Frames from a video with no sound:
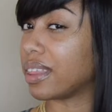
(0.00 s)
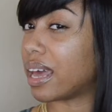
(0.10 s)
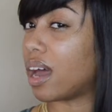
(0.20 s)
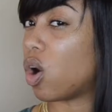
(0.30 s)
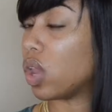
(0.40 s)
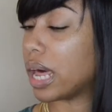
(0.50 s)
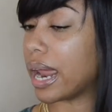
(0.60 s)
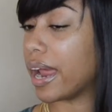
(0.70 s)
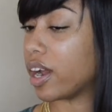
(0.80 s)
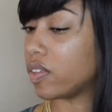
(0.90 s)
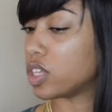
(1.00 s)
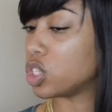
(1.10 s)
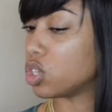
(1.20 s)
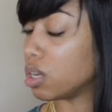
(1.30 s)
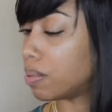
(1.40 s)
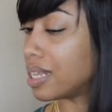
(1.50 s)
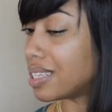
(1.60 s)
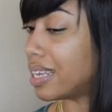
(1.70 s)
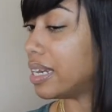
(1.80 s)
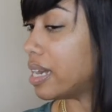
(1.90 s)
not a whole lot of hair on this unit, but it's
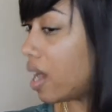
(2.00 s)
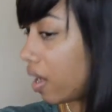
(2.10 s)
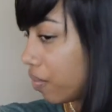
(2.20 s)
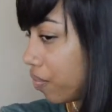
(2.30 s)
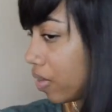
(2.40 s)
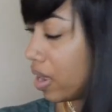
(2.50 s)
enough